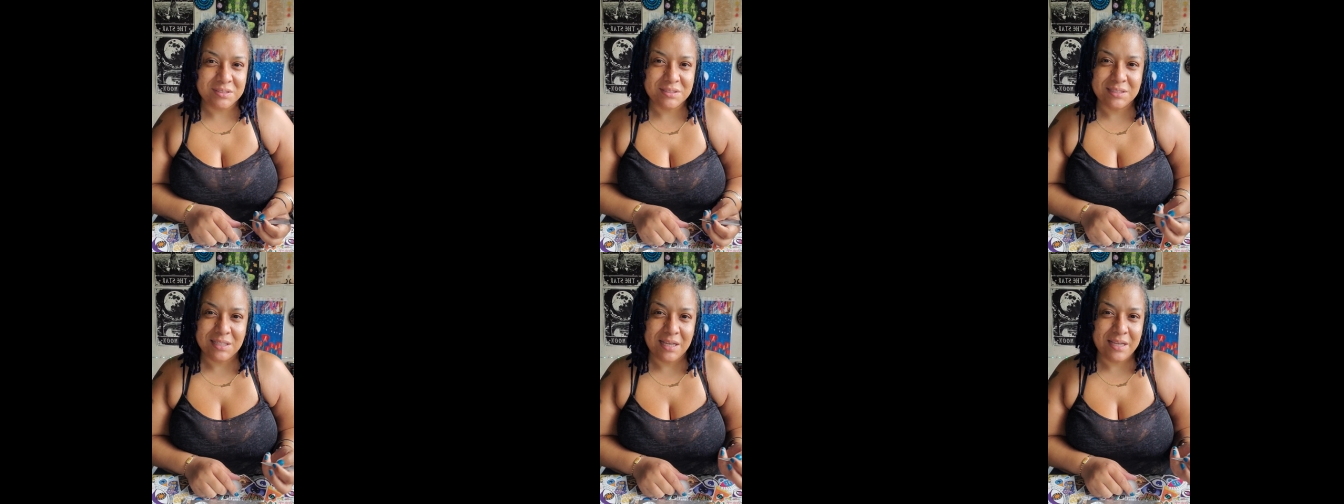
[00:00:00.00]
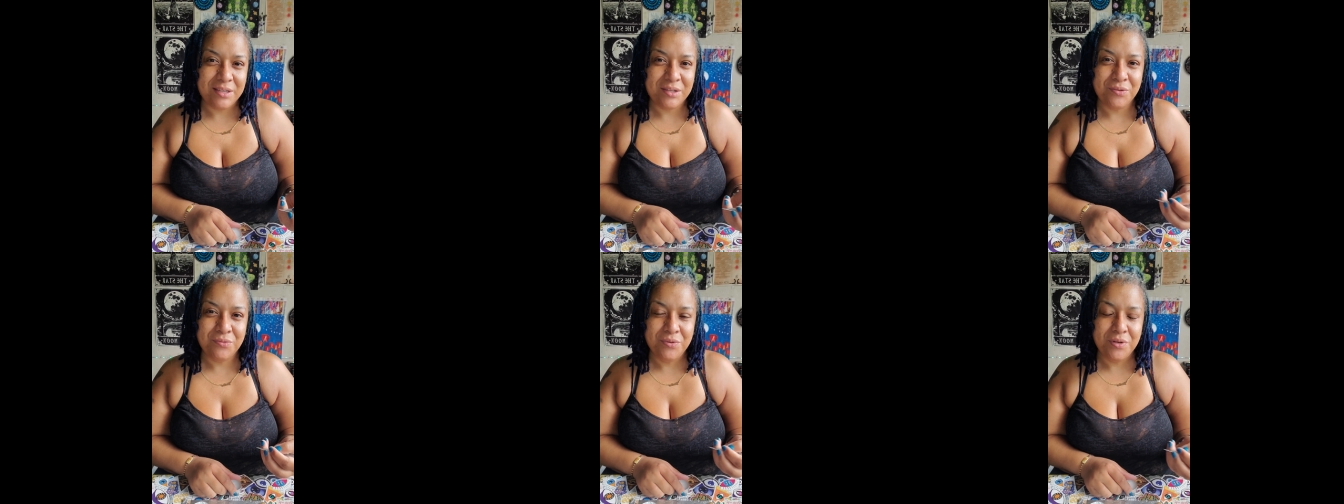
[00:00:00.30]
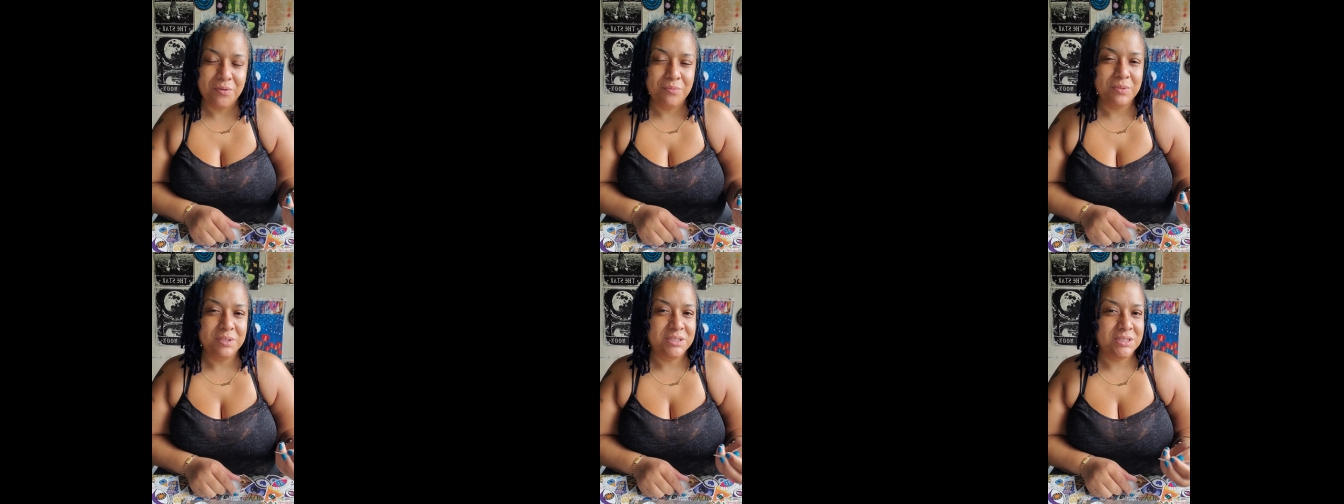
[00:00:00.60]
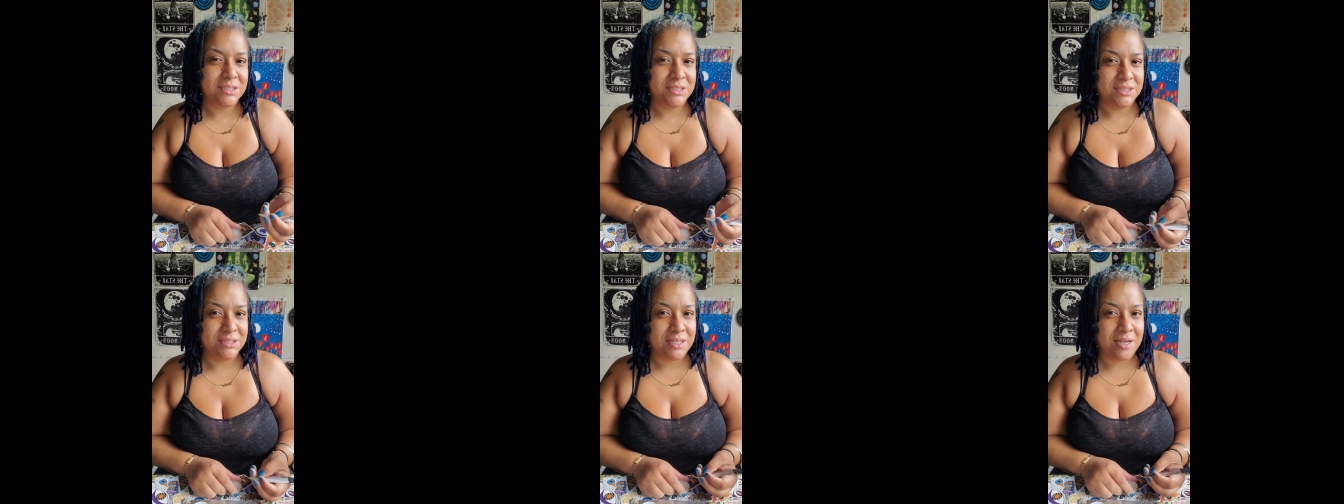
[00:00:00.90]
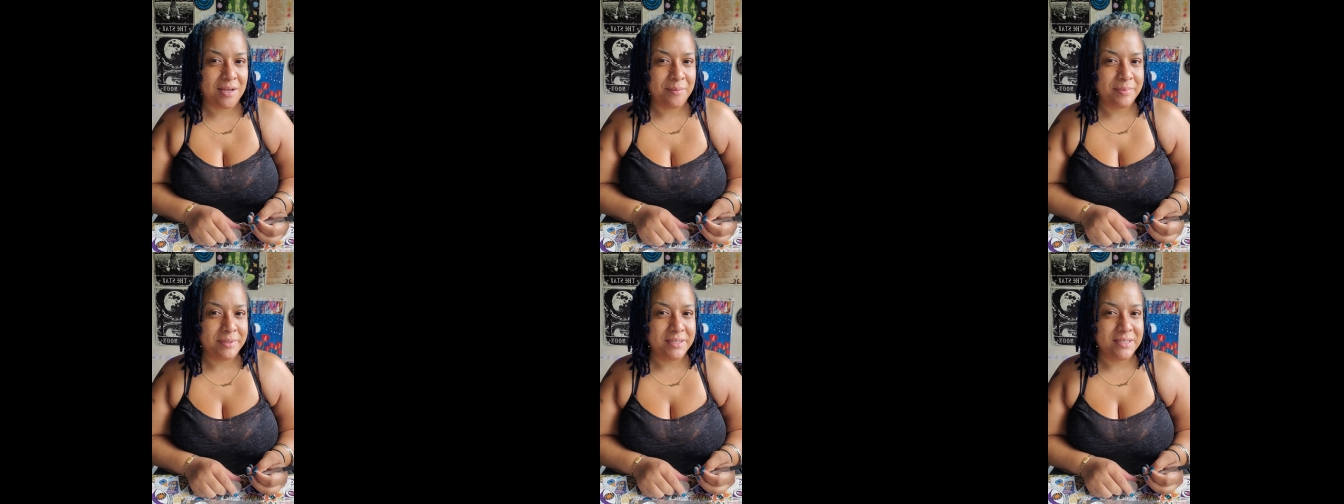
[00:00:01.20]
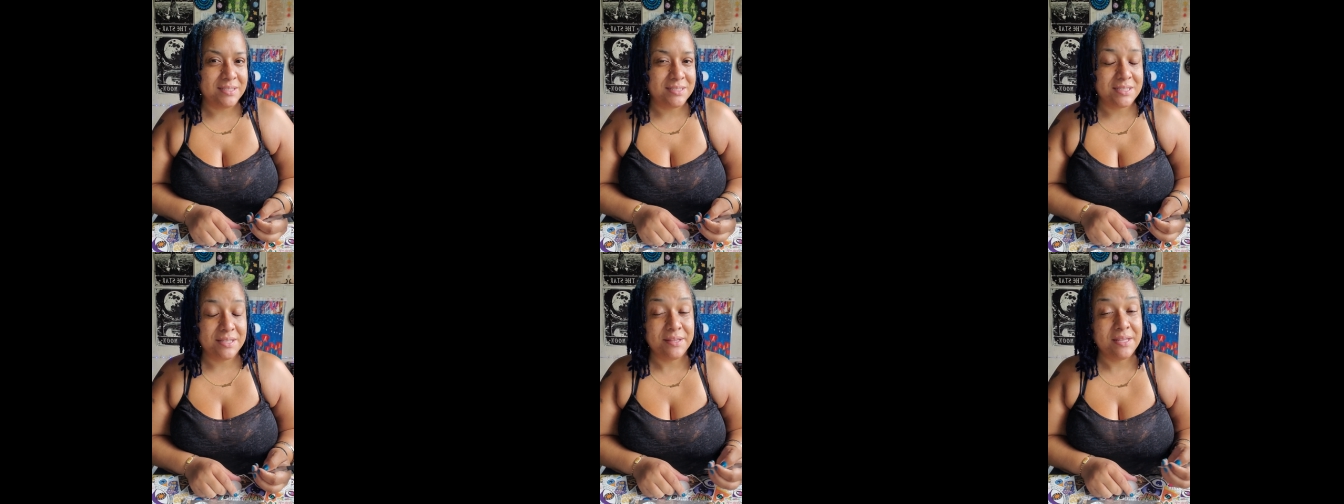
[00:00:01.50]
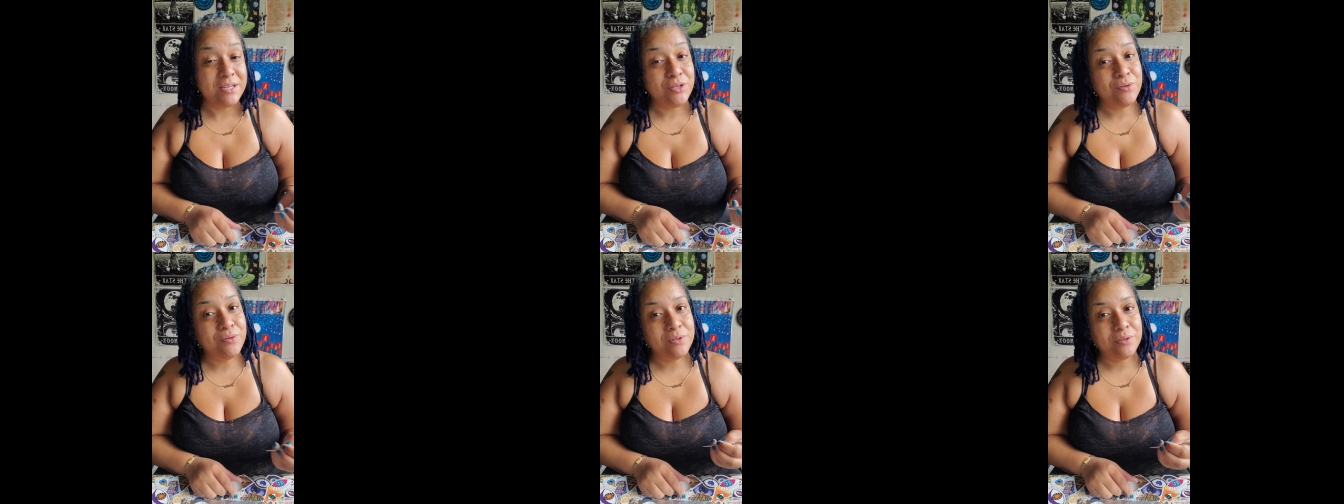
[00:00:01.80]
Like, you know what your job is, and
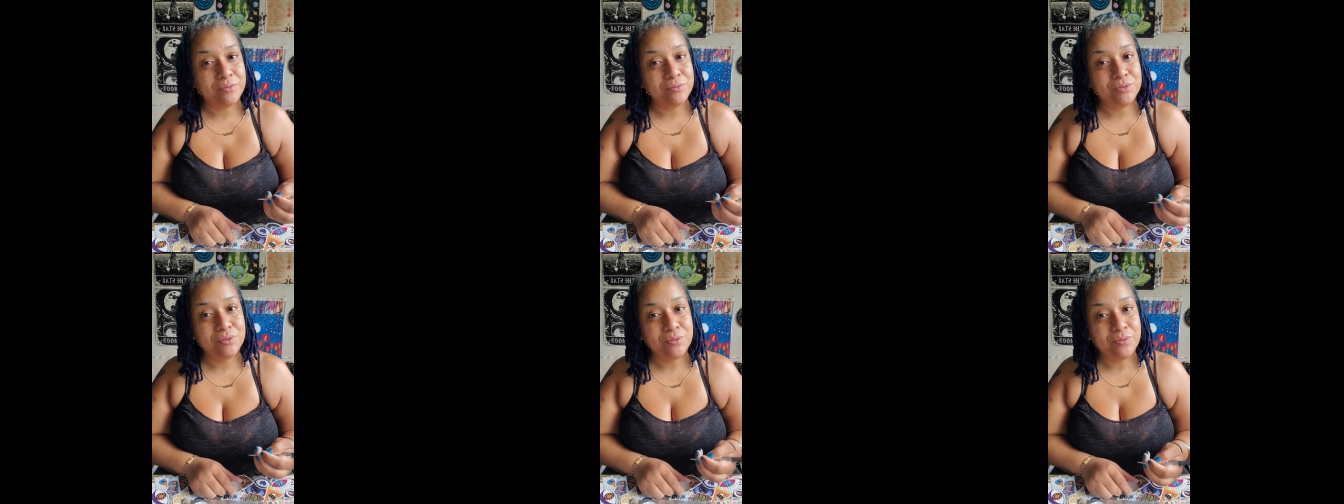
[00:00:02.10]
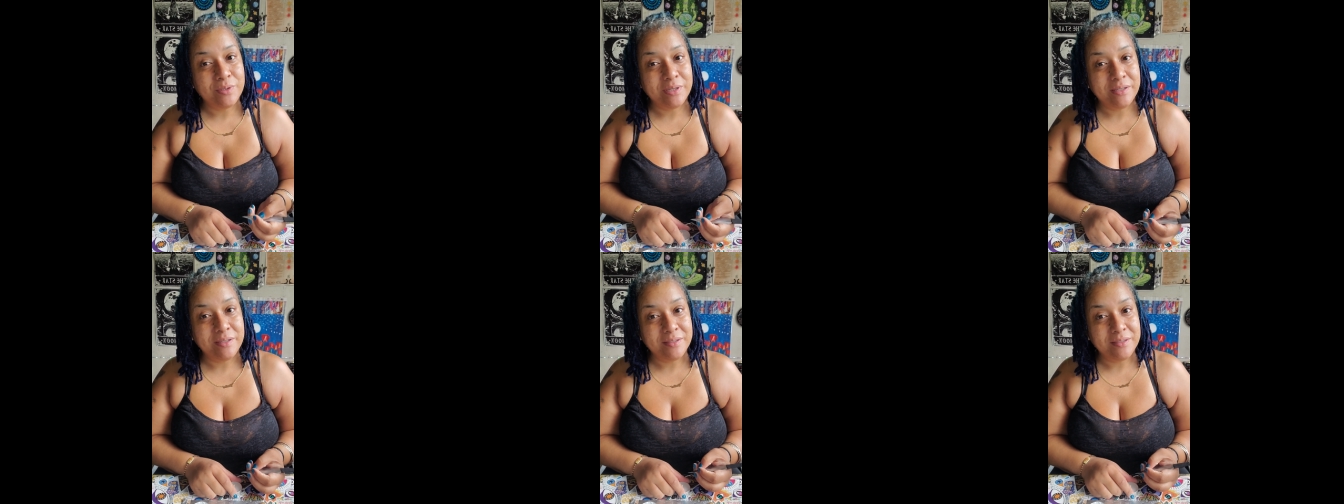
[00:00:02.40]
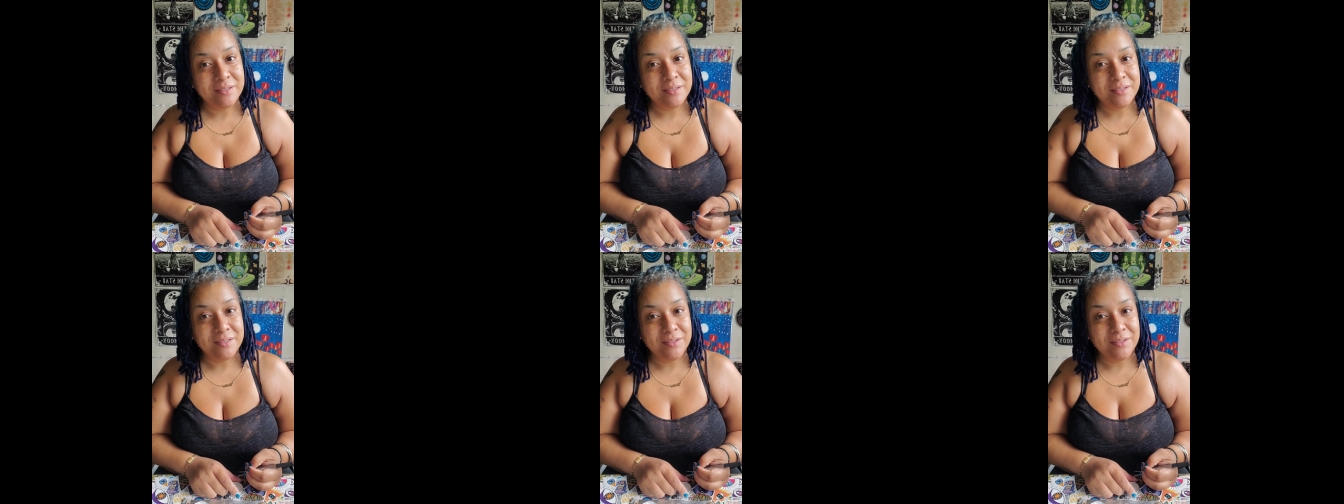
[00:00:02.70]
then you don't do it.